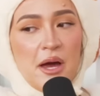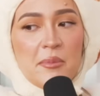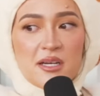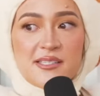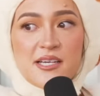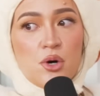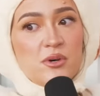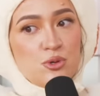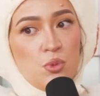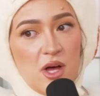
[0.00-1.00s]
I'm not going to say I don't
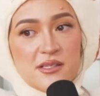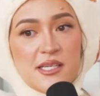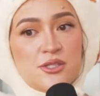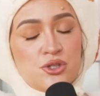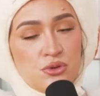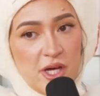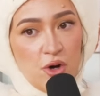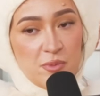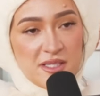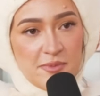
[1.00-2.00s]
wish him well because I truly
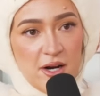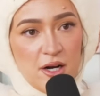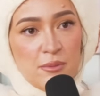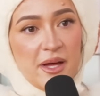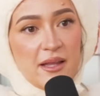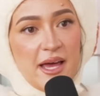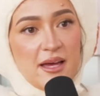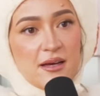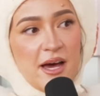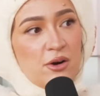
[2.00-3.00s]
hope he's better, but
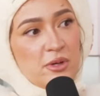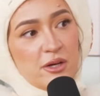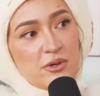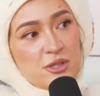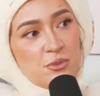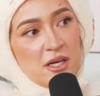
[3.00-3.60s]
like, I don't really wish him well.